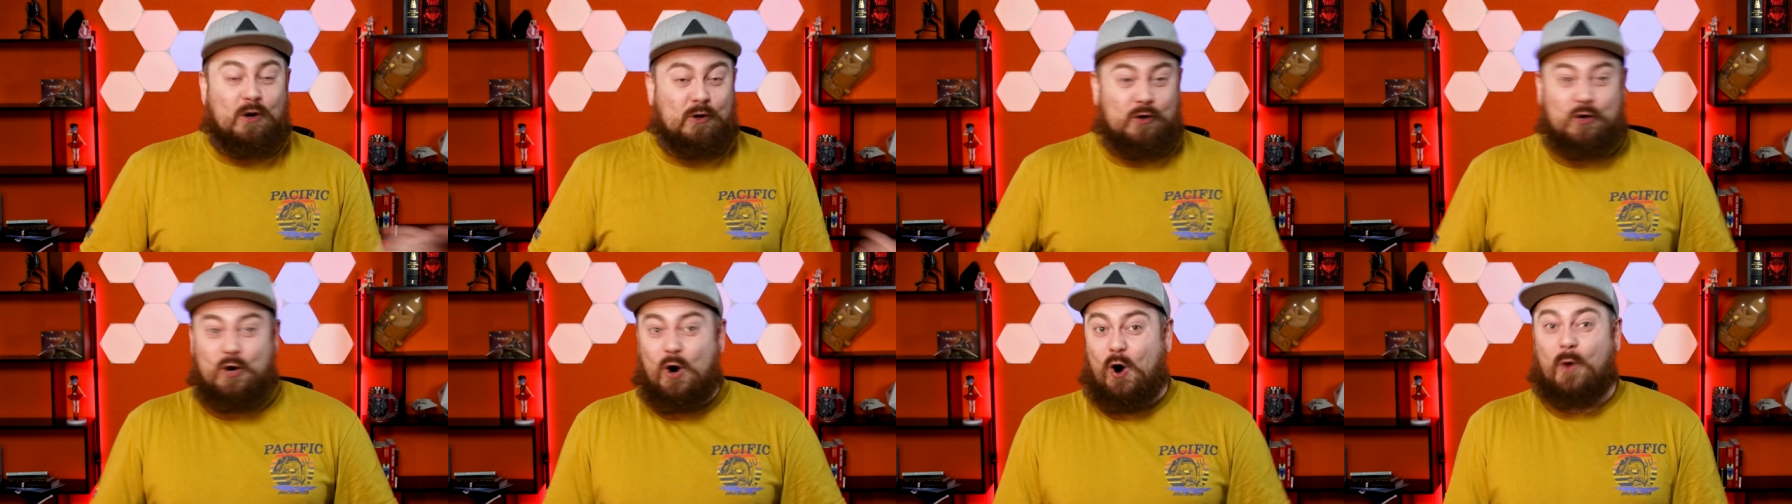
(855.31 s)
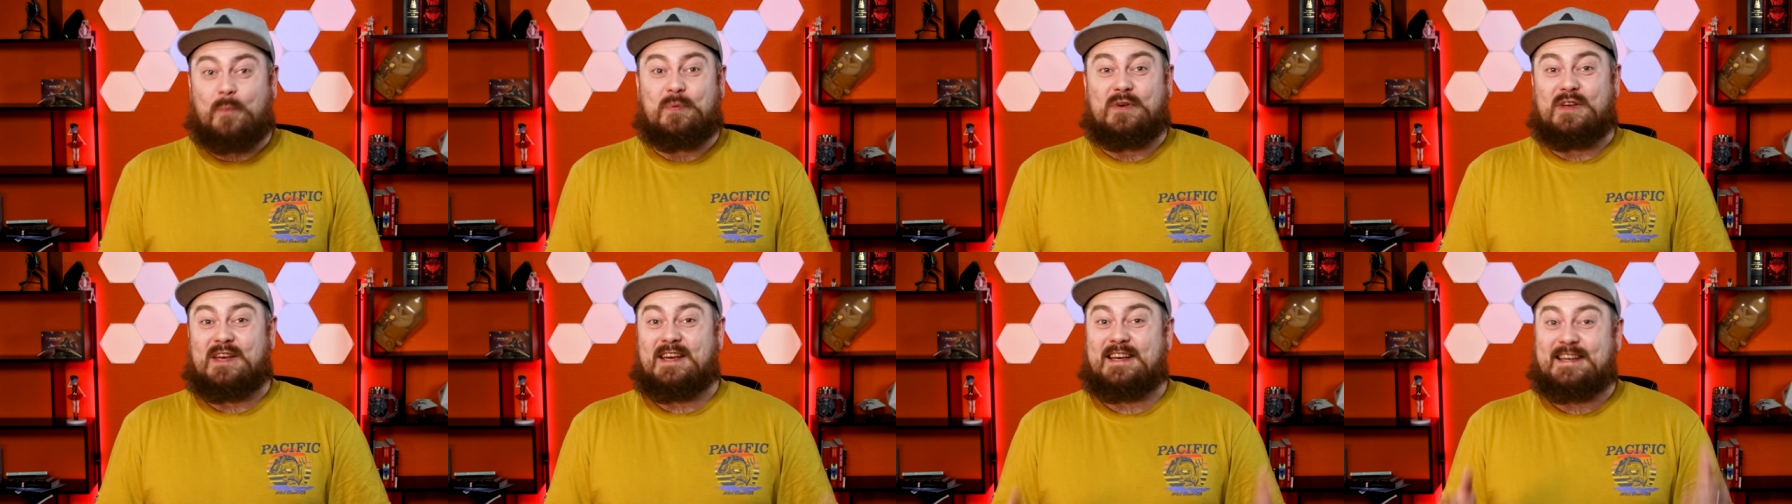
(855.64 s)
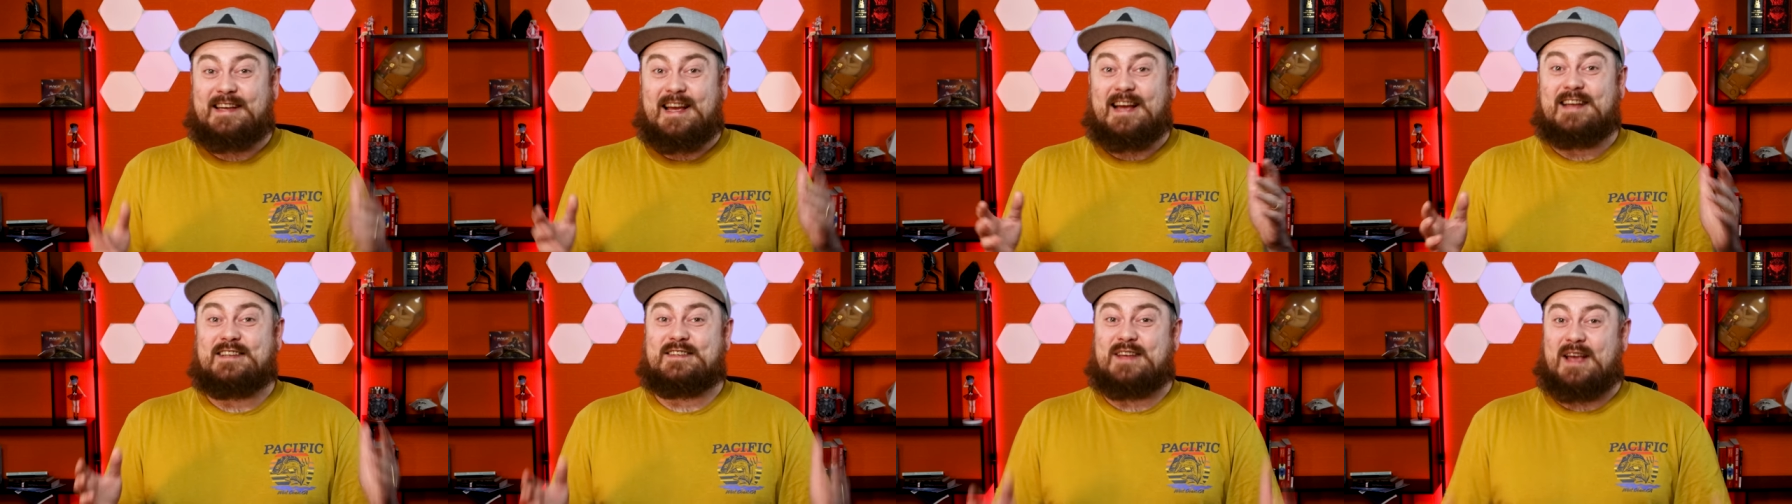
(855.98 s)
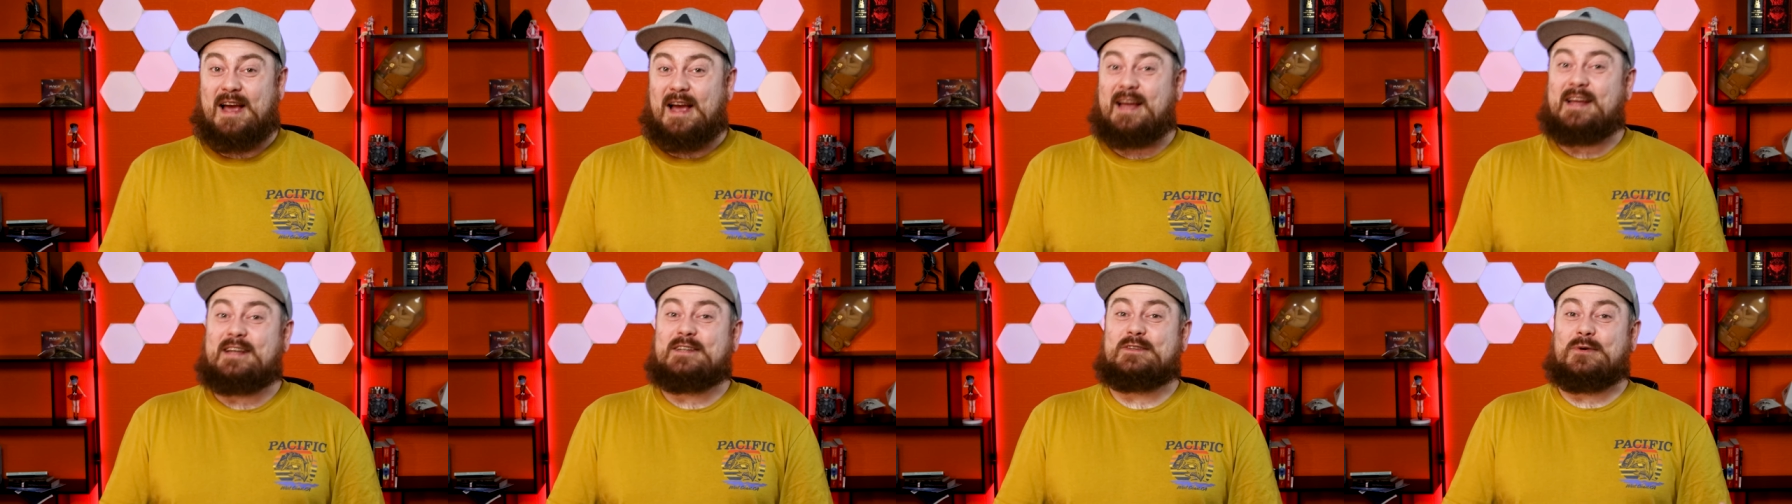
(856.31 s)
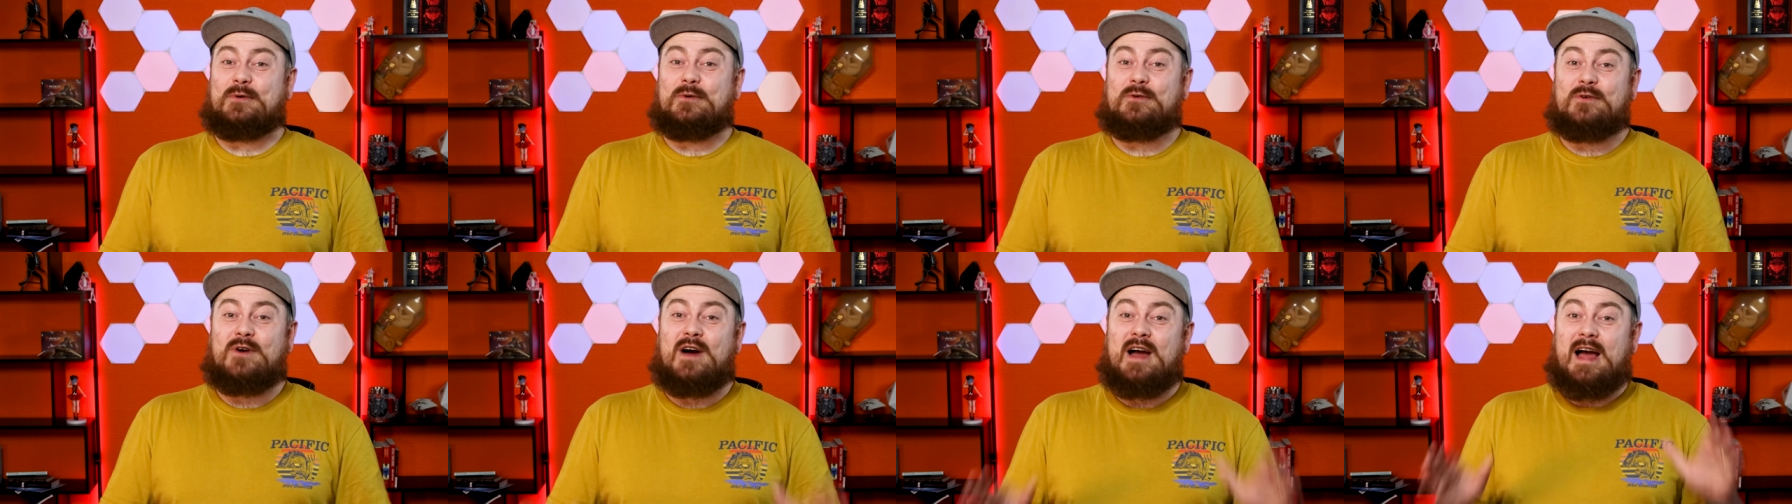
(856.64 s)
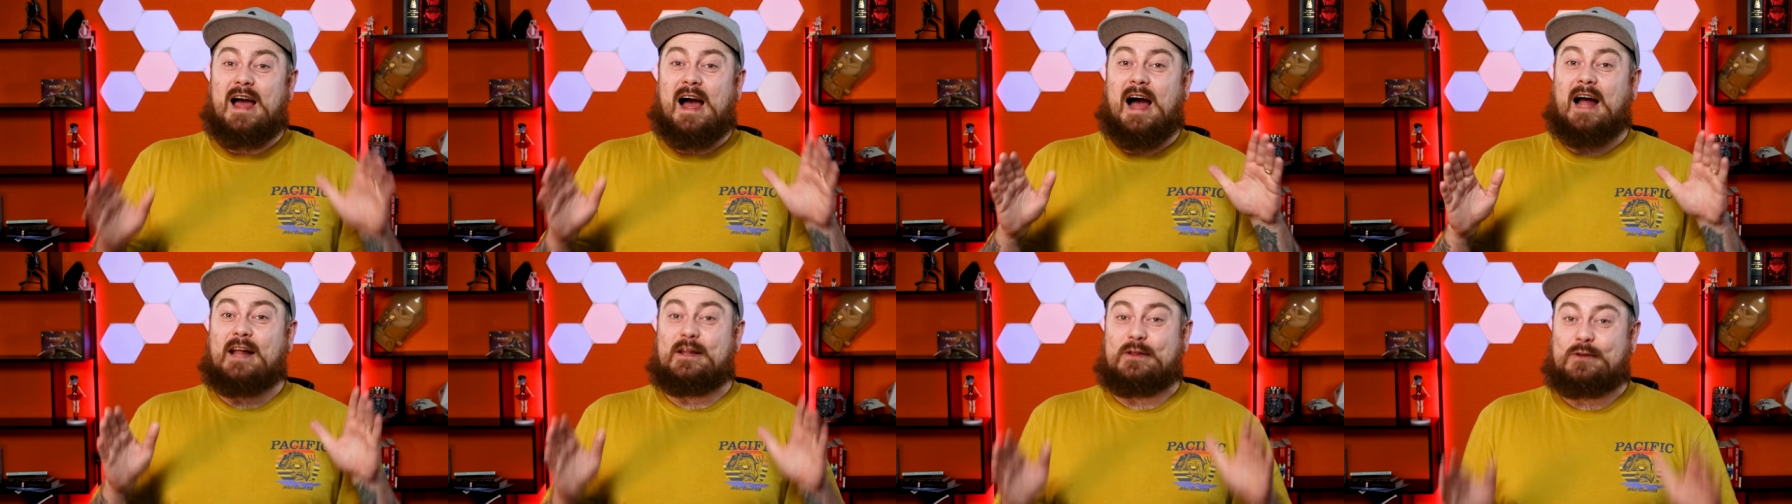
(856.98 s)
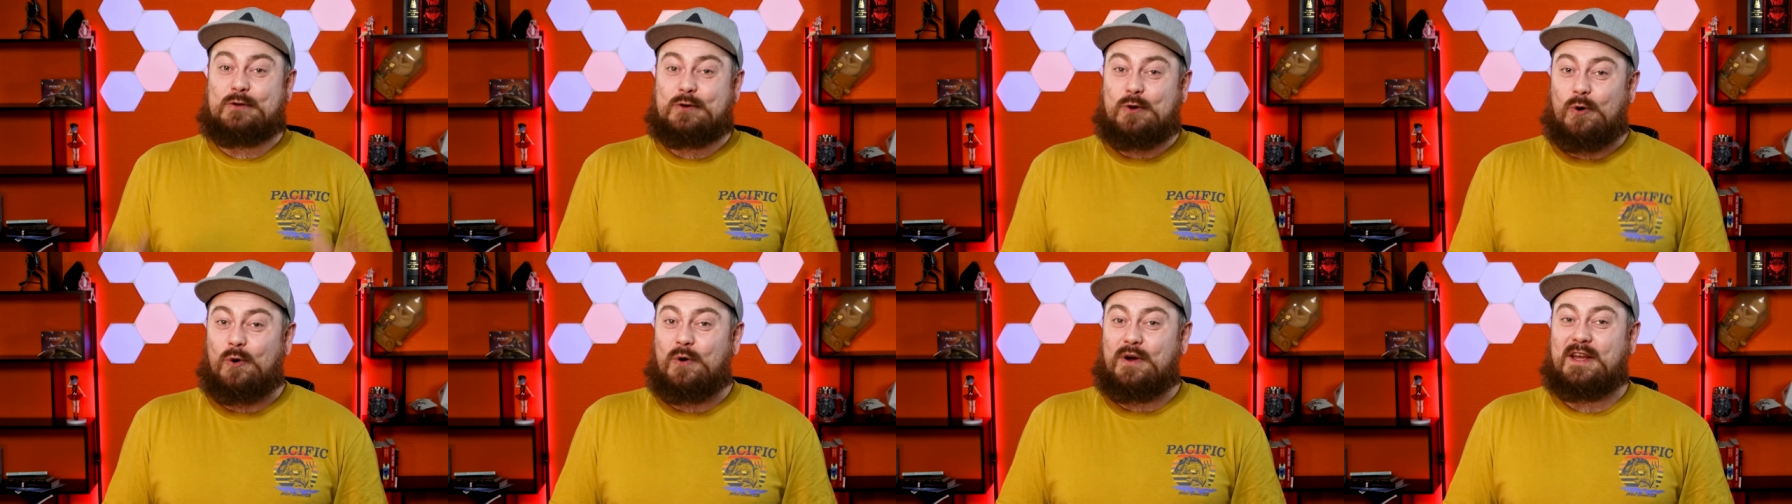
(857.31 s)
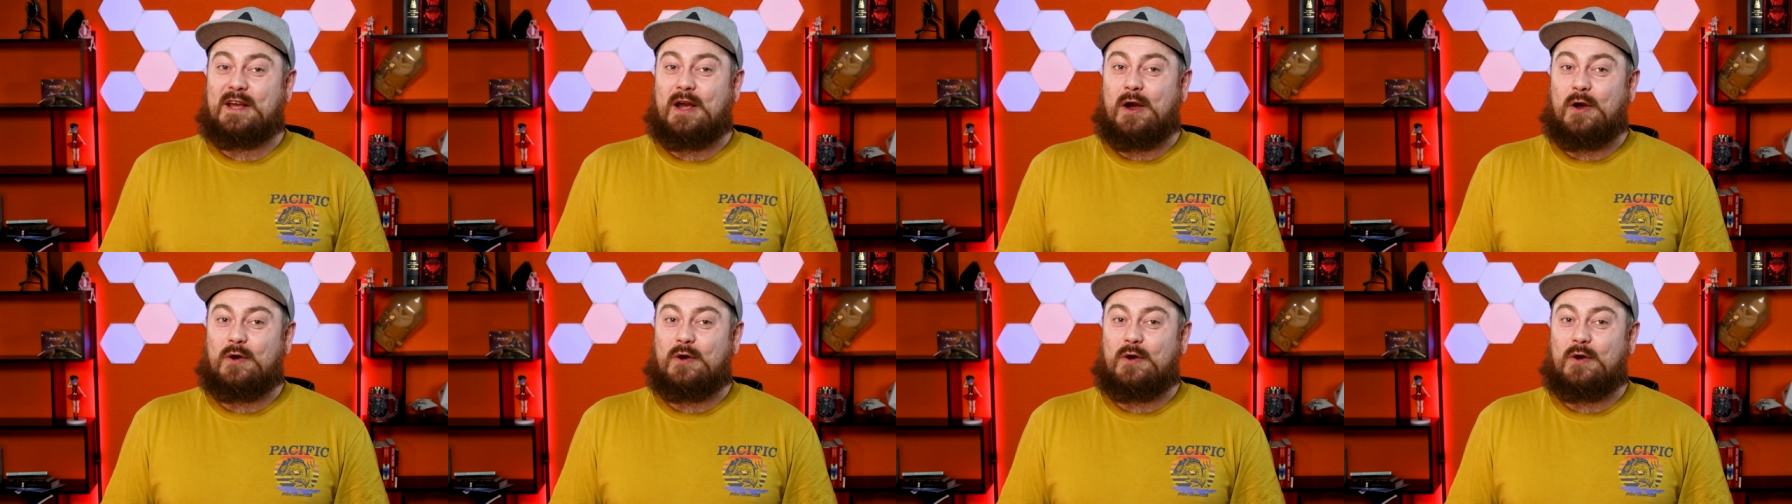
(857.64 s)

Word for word: copying his idol and going